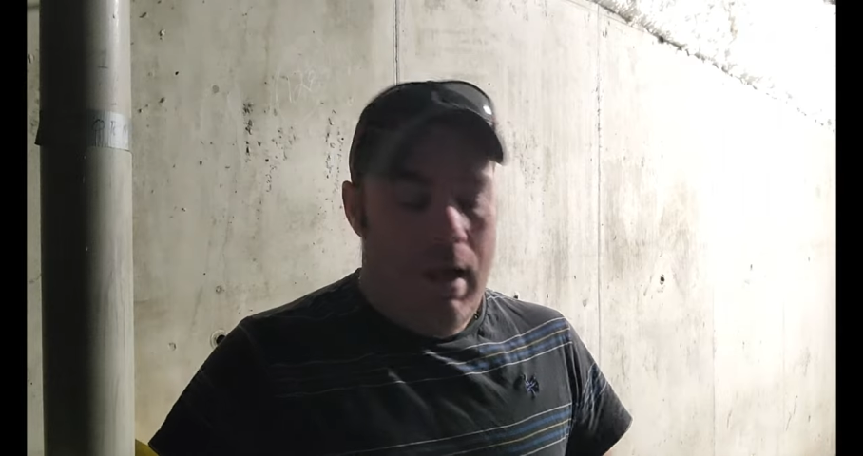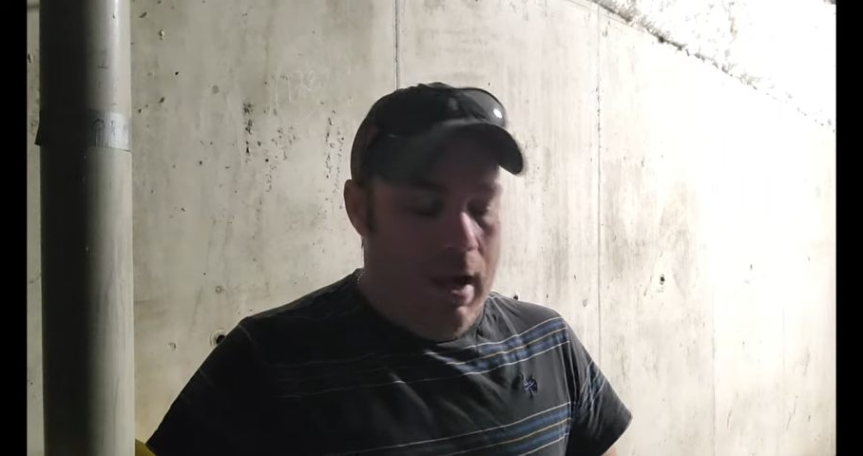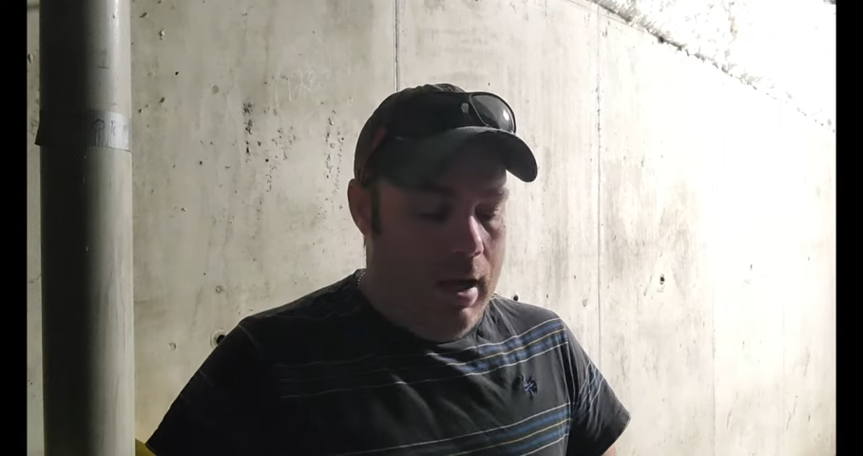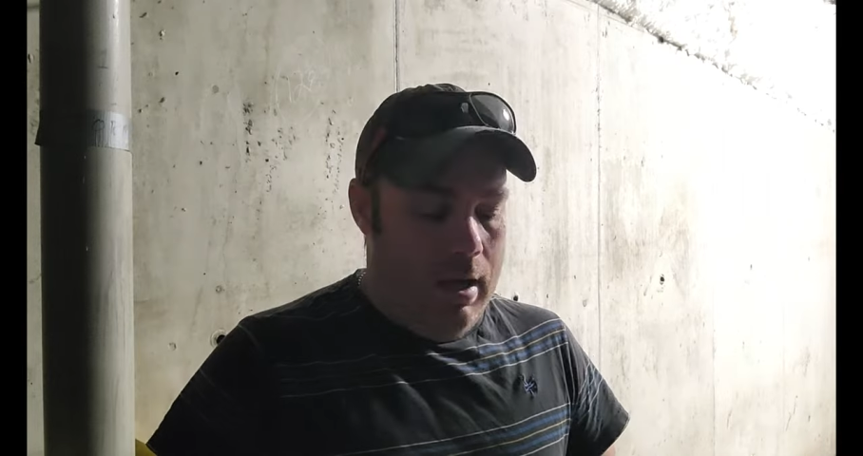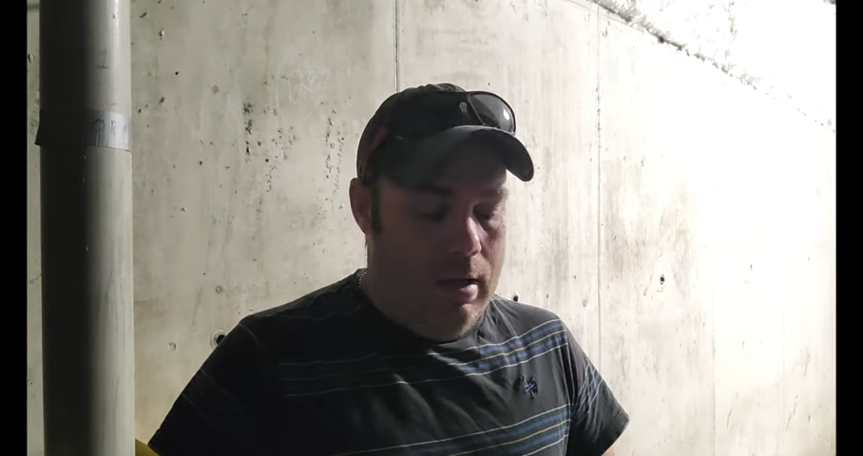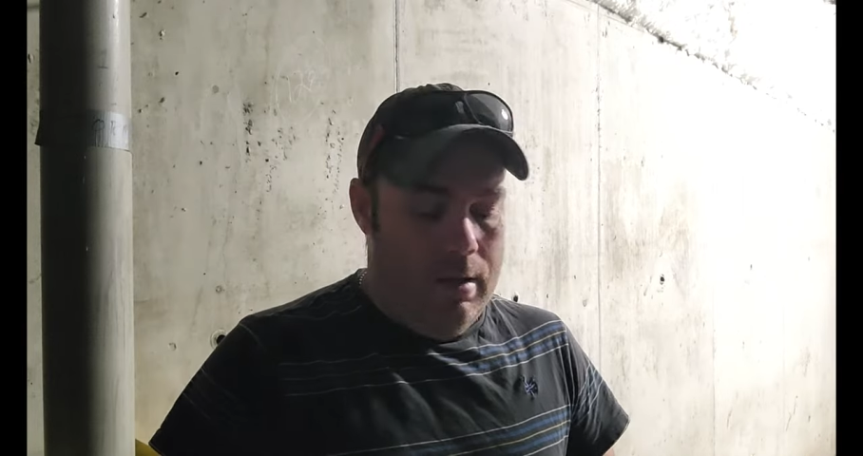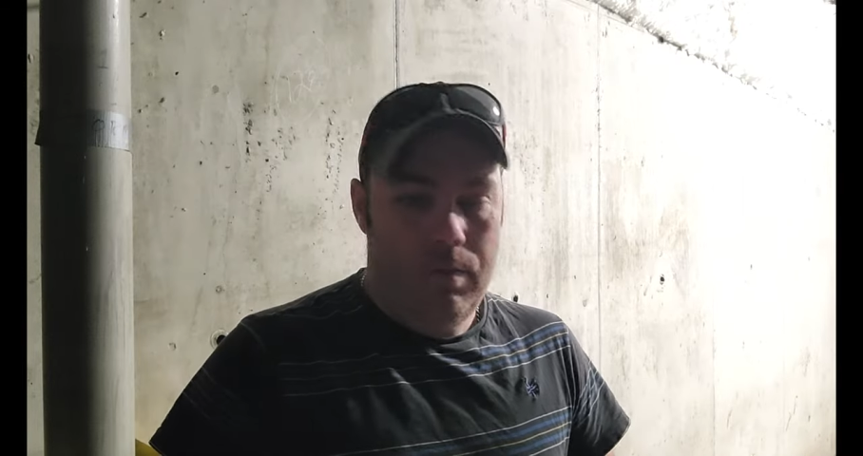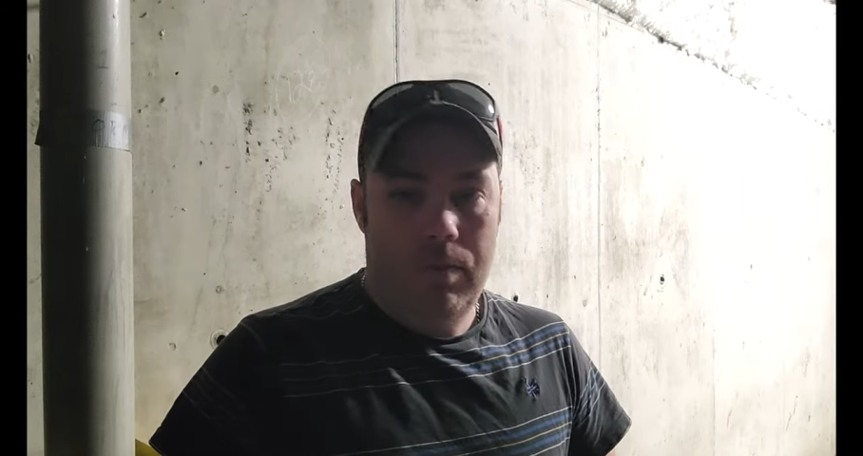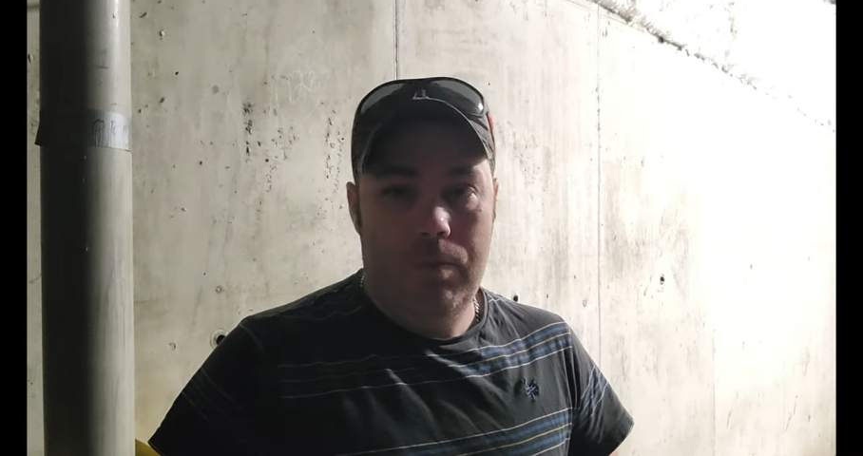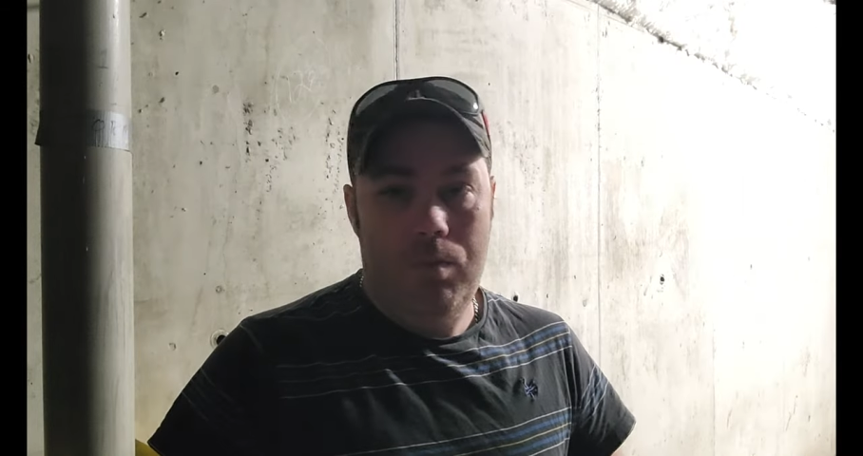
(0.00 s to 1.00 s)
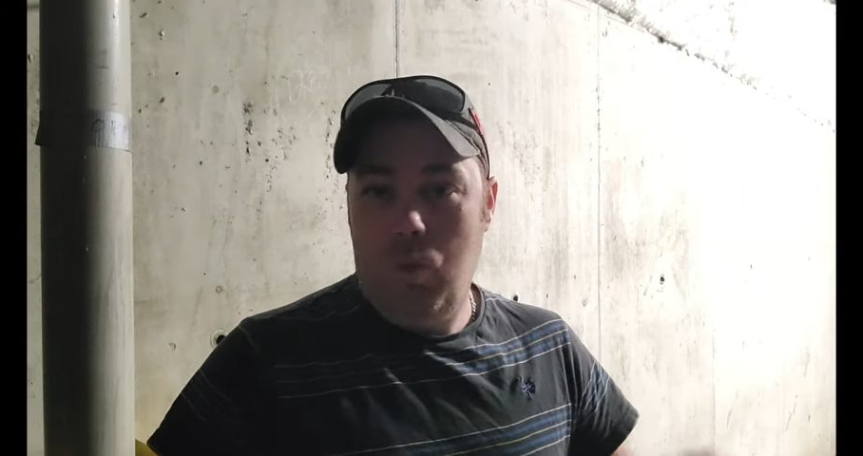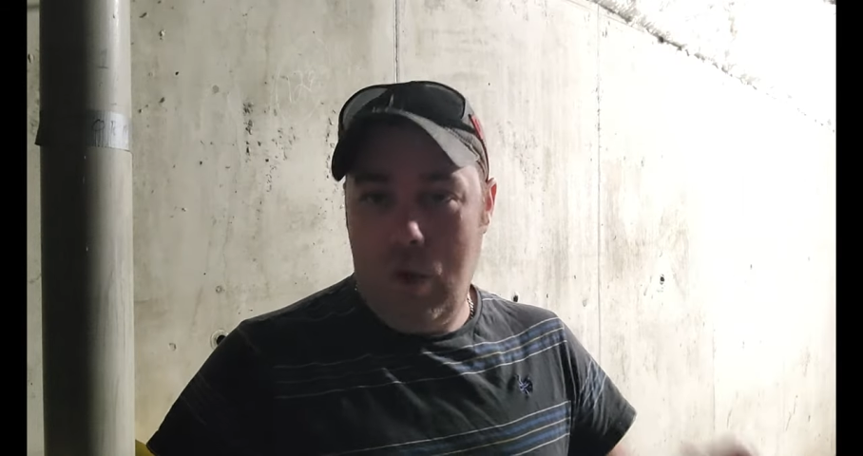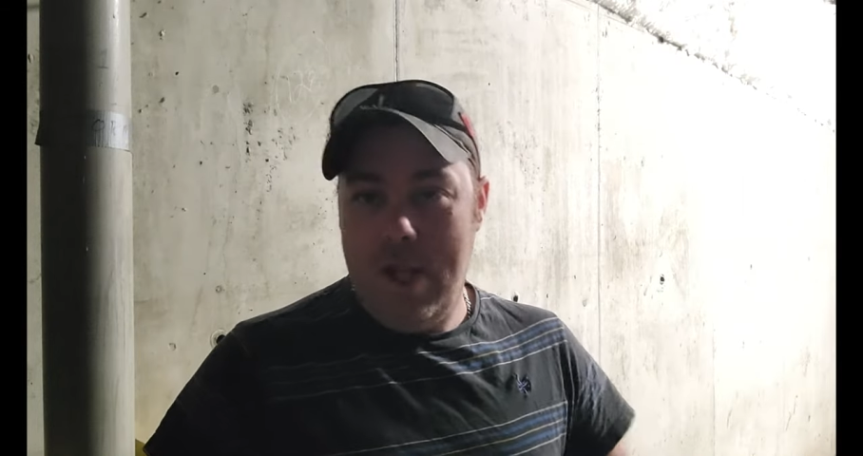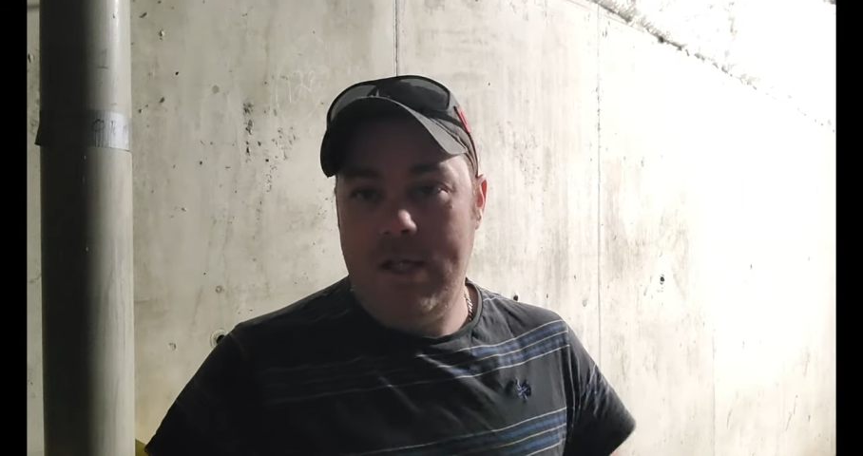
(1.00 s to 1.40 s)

And what I